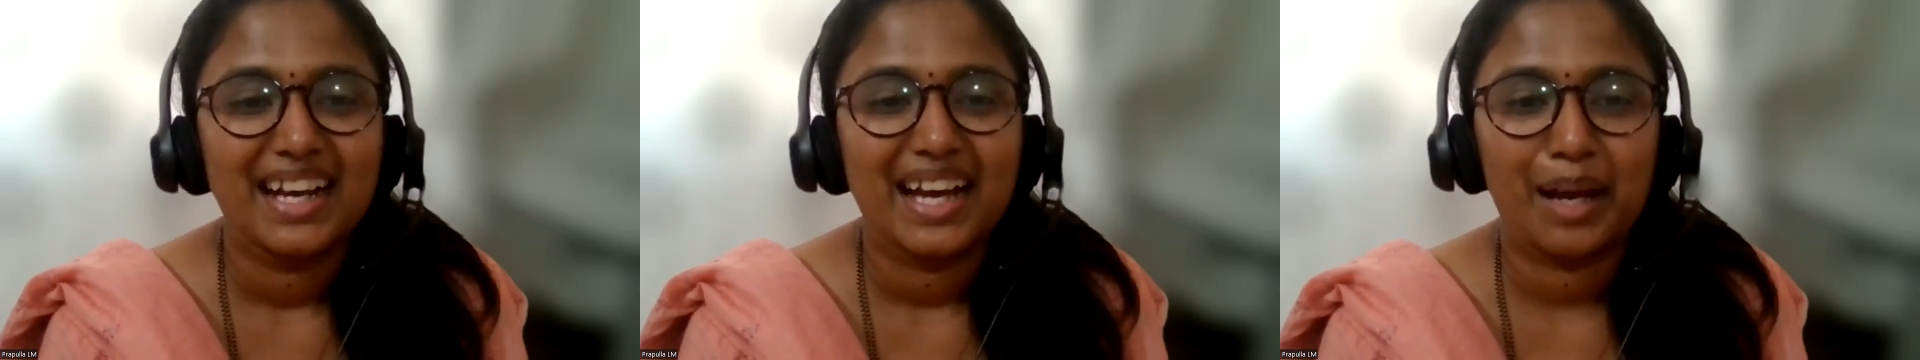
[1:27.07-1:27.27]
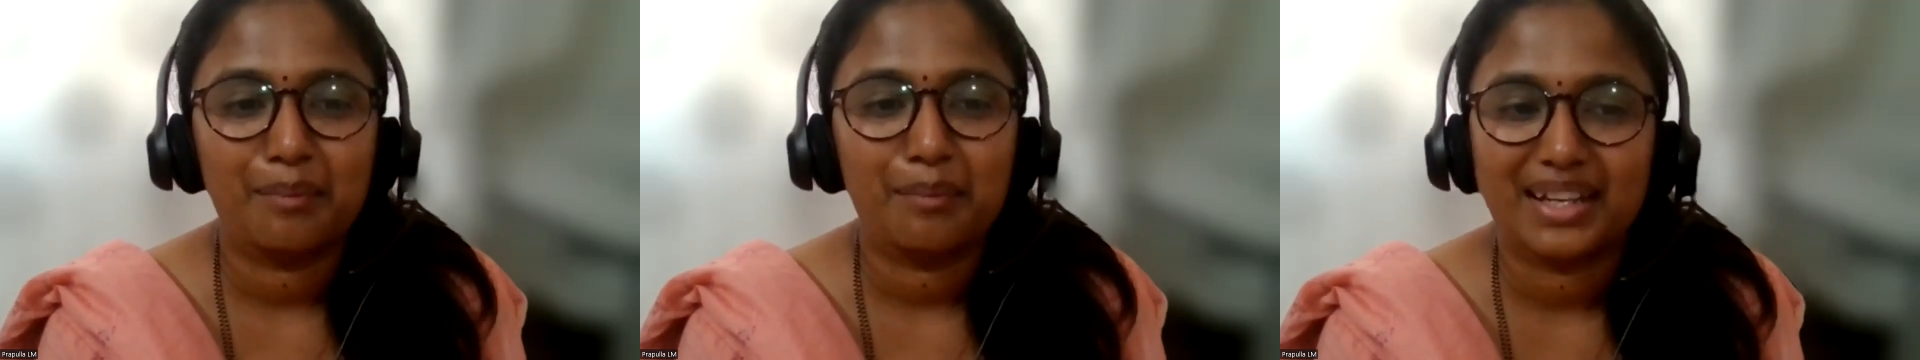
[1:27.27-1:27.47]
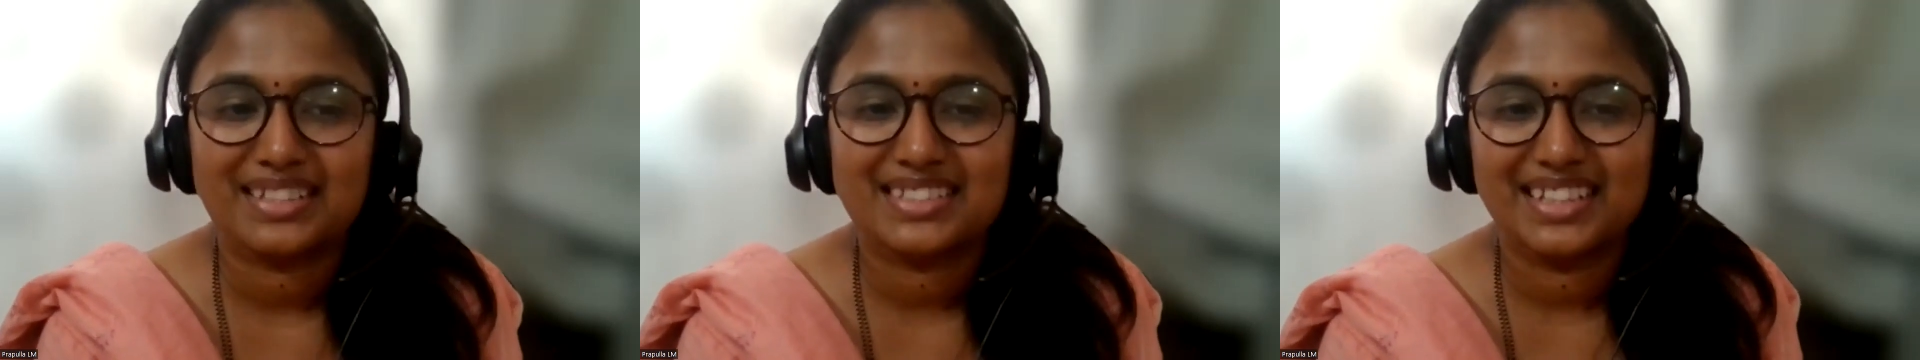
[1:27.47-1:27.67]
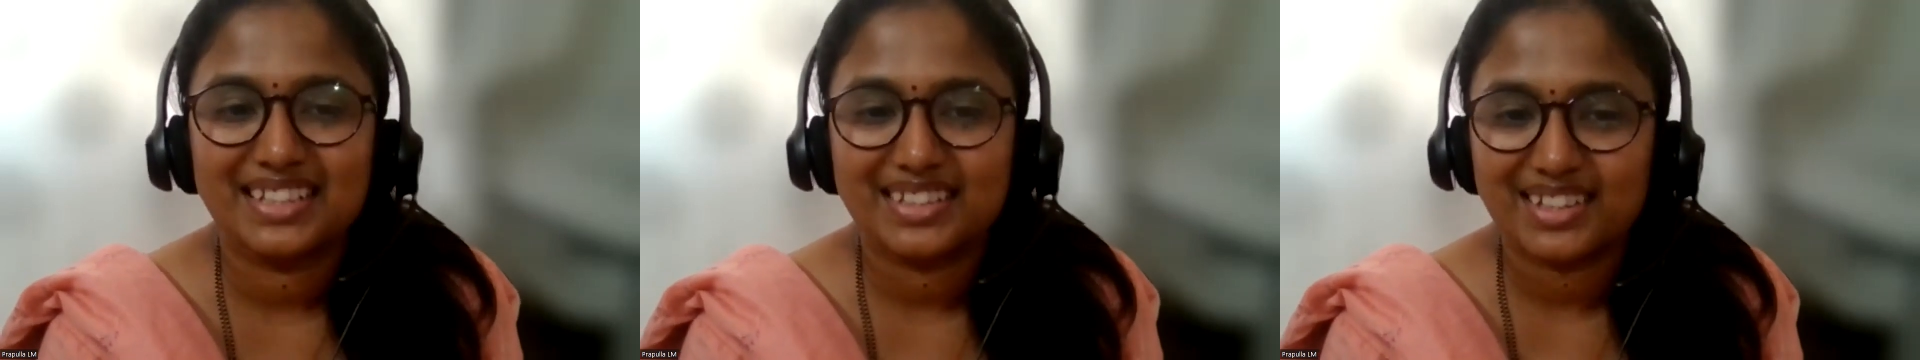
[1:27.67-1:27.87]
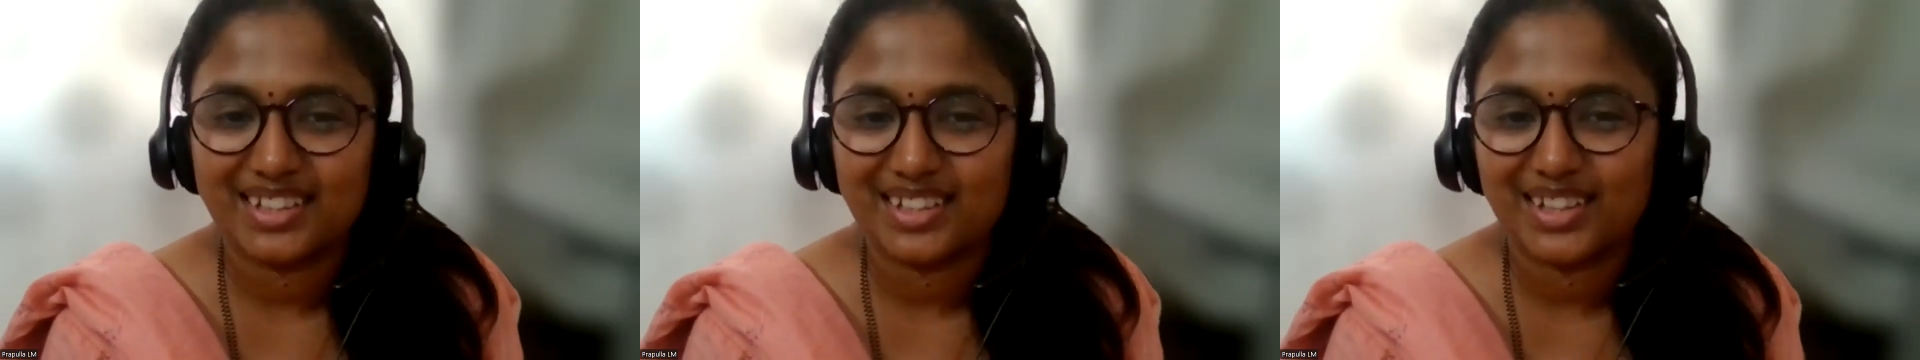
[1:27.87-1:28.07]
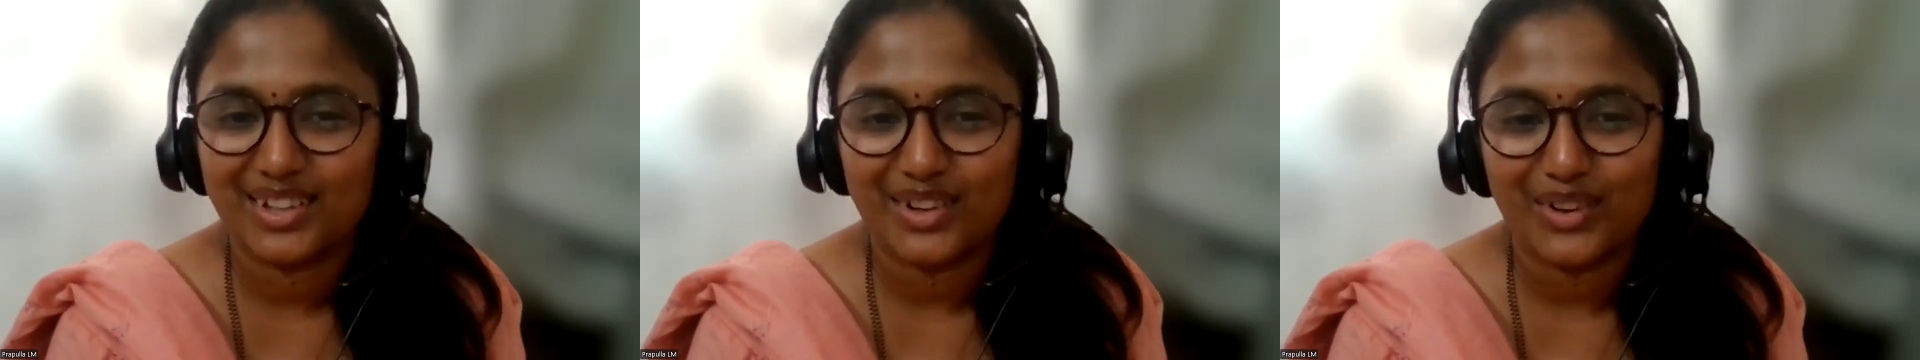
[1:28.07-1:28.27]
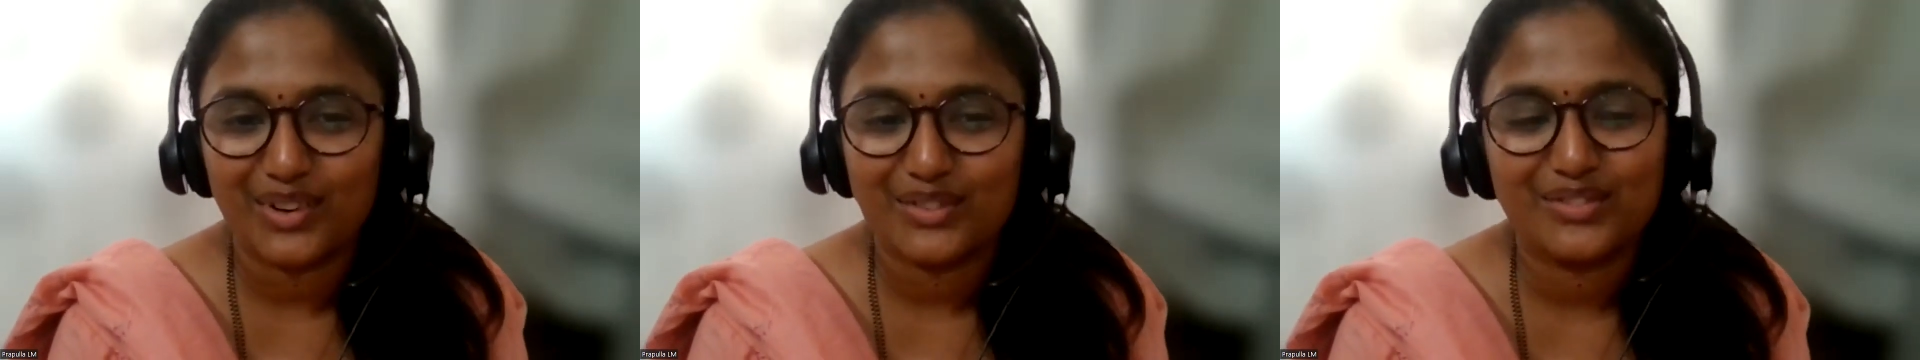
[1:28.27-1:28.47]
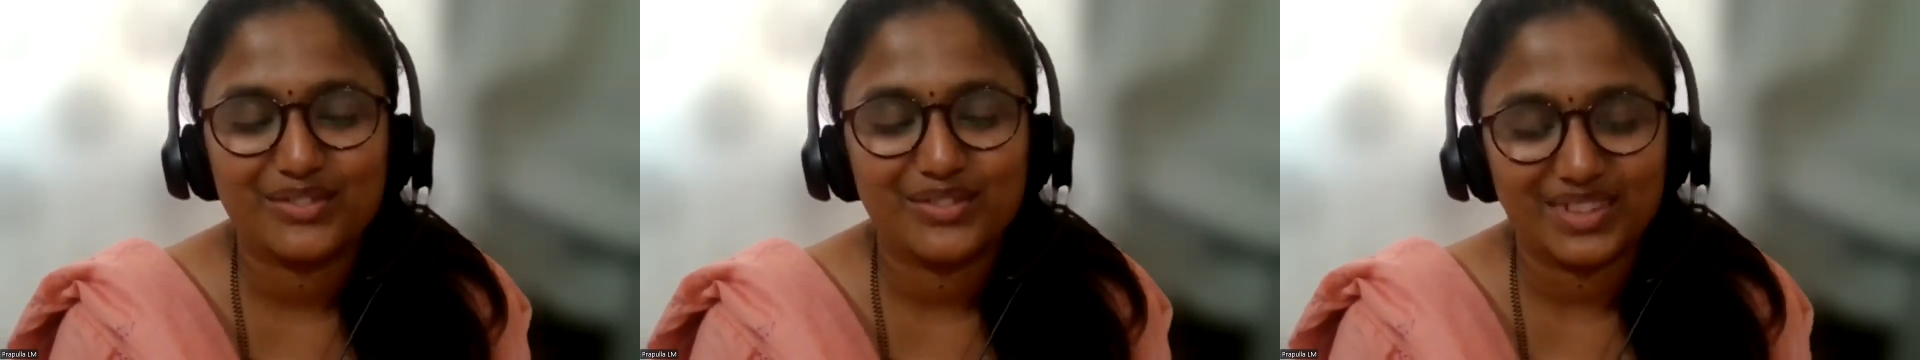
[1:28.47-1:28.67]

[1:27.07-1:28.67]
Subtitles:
I'm actually thinking of